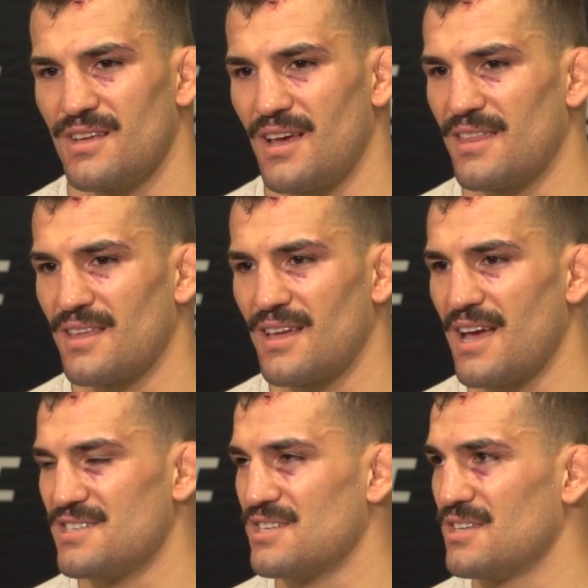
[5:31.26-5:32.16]
I think
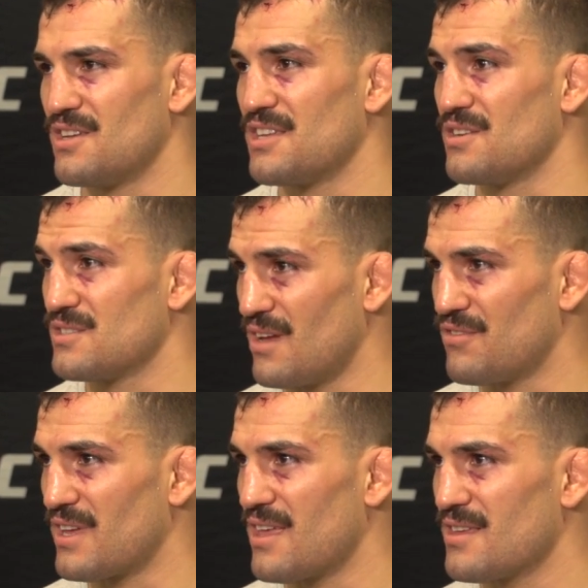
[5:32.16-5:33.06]
guys just need to get their stuff
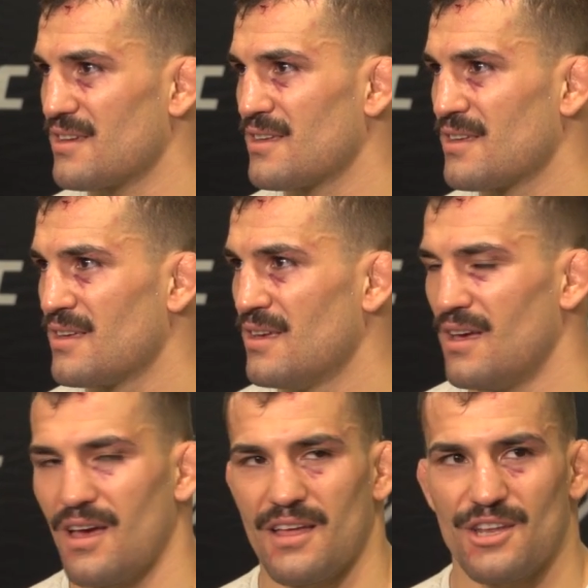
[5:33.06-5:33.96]
together,
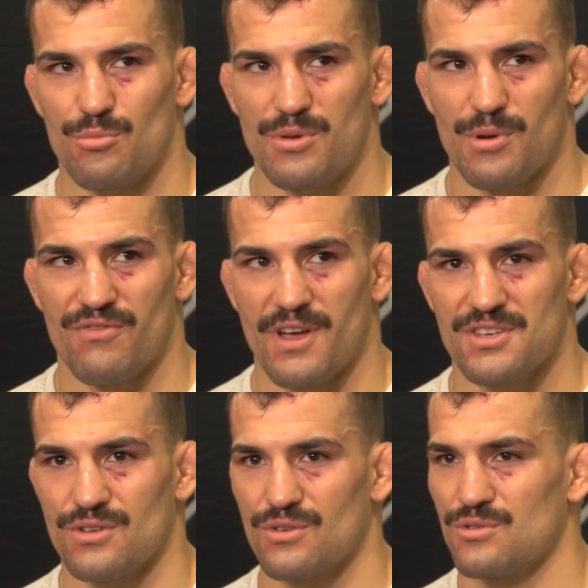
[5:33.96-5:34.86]
need to be
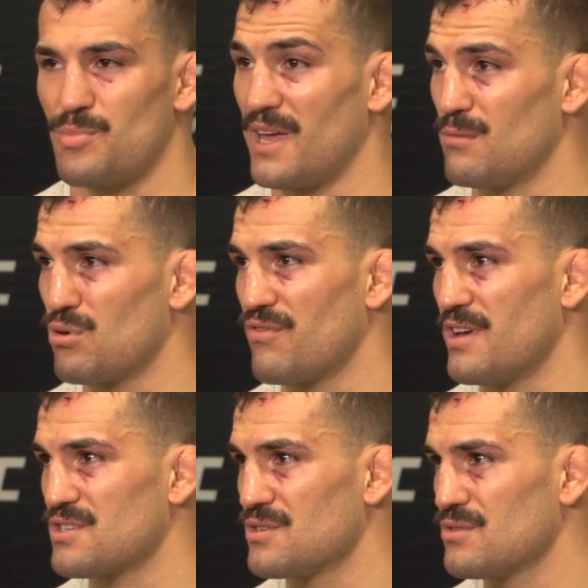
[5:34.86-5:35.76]
professionals, pay the
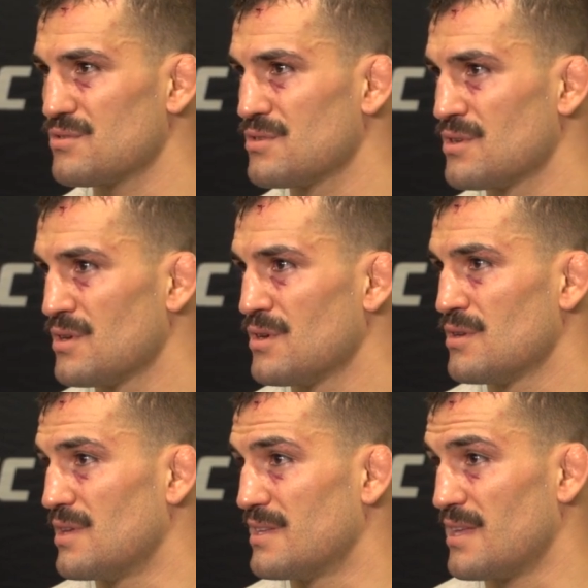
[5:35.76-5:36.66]
professionals.
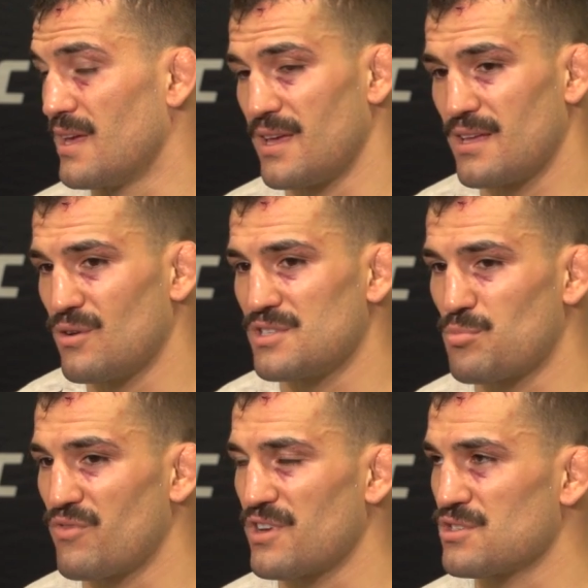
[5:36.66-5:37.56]
That they, you know, it's a
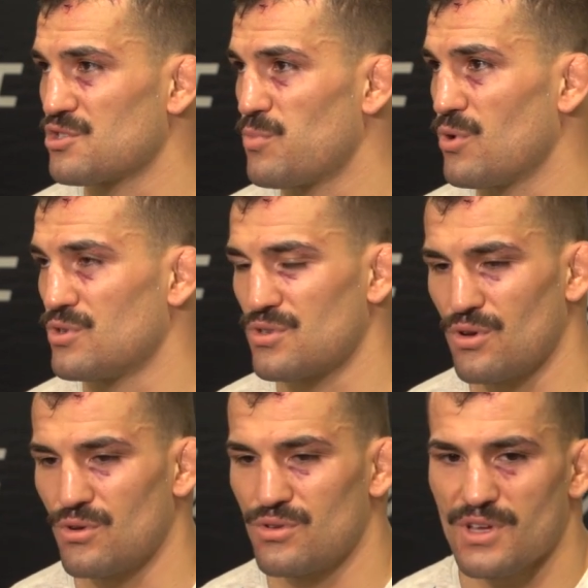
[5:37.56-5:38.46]
professional sport,
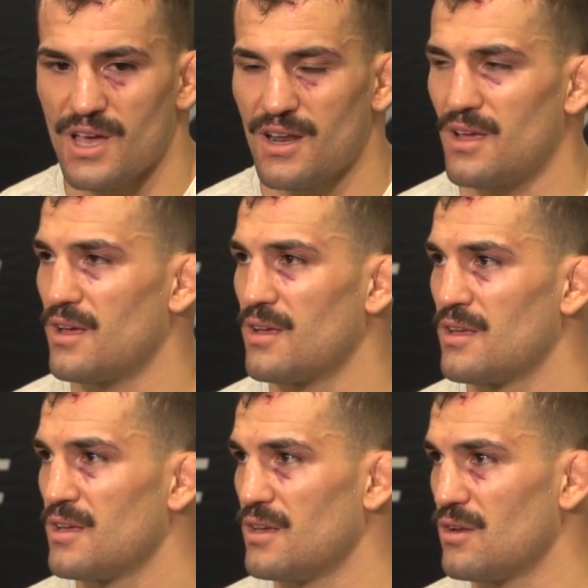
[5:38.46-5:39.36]
so you gotta,
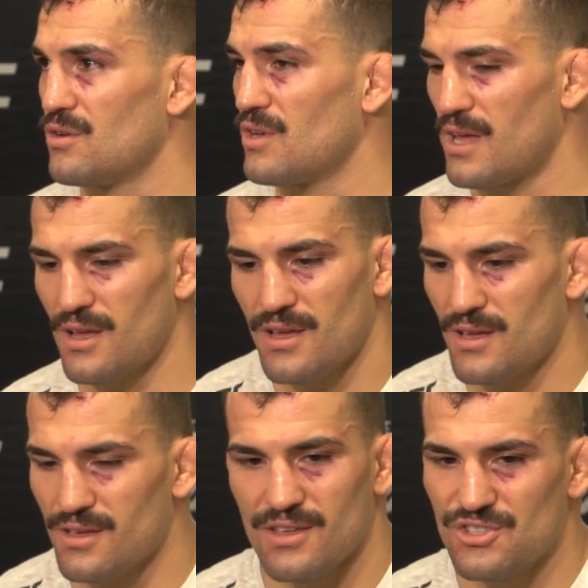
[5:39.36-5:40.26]
you know, you gotta,
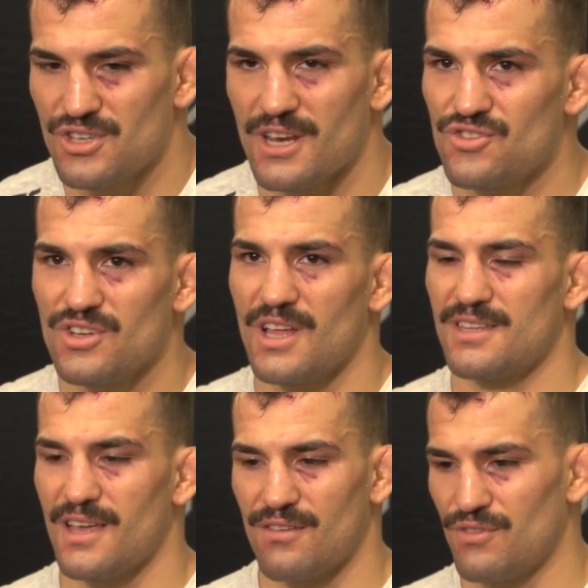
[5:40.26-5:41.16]
you just gotta treat
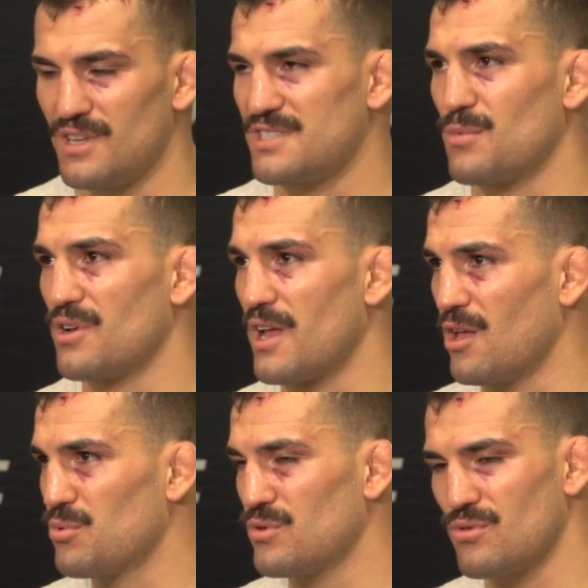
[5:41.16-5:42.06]
like that. If you need somebody to
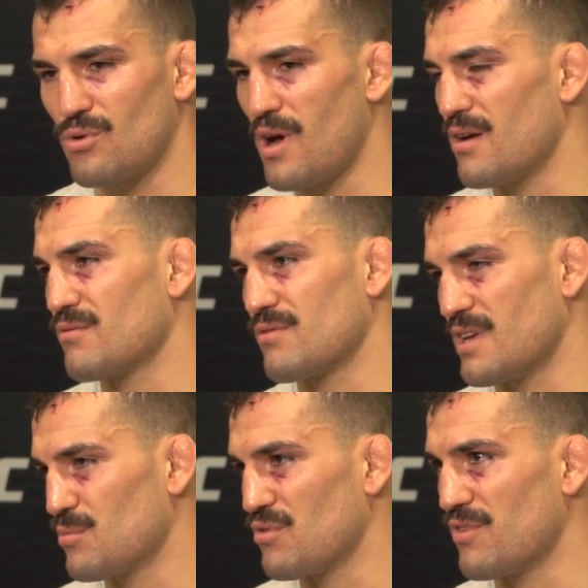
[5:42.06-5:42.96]
help you, go out and
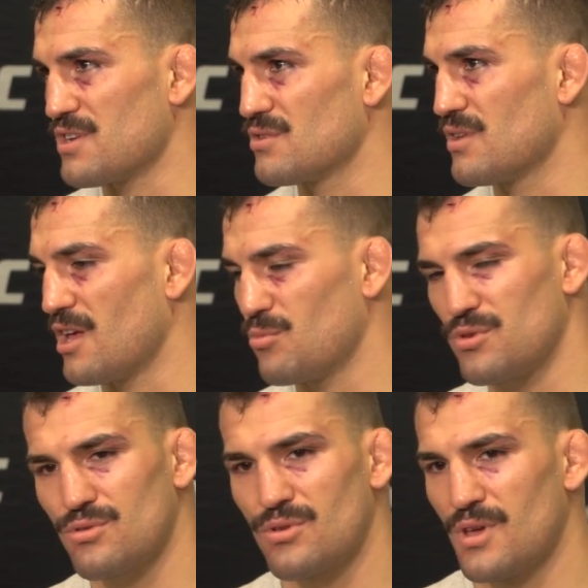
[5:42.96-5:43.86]
get a professional to help
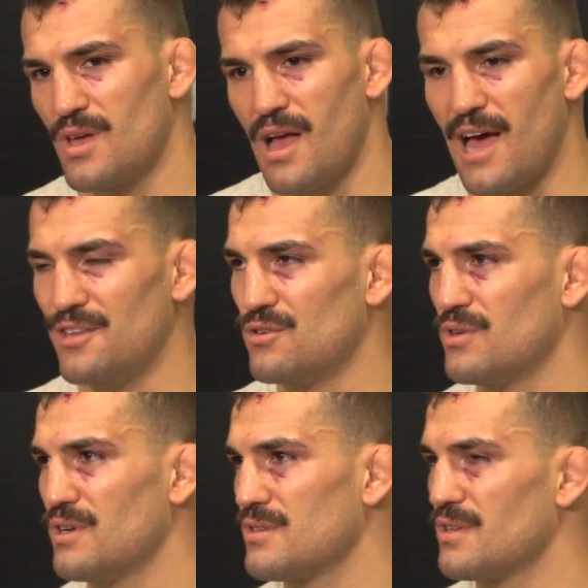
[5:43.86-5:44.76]
you. I
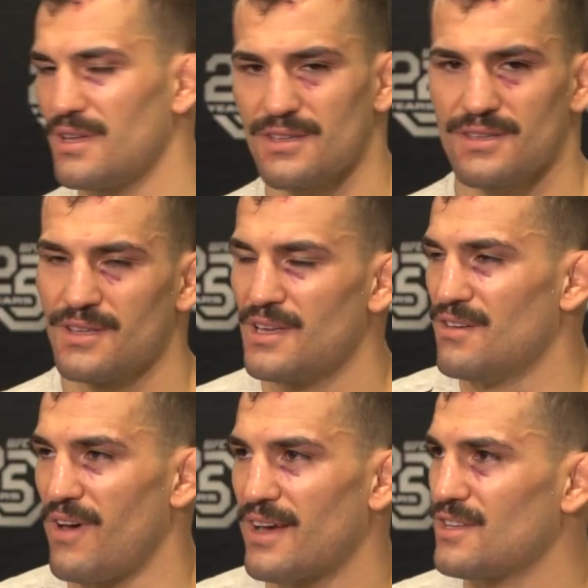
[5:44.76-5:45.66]
do it, and
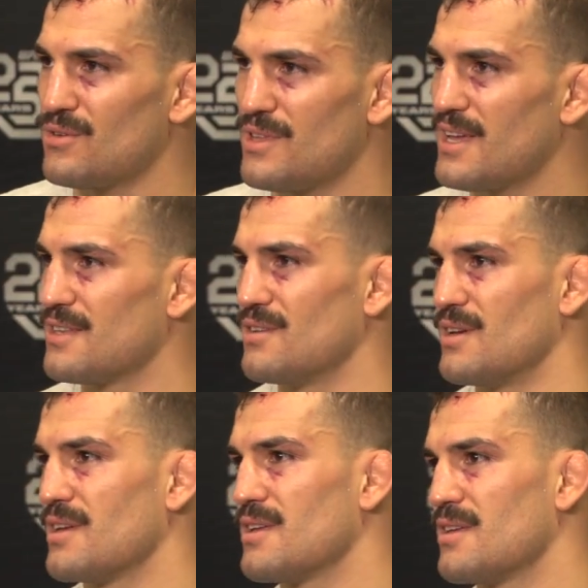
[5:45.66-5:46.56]
if I can do it, they can do it.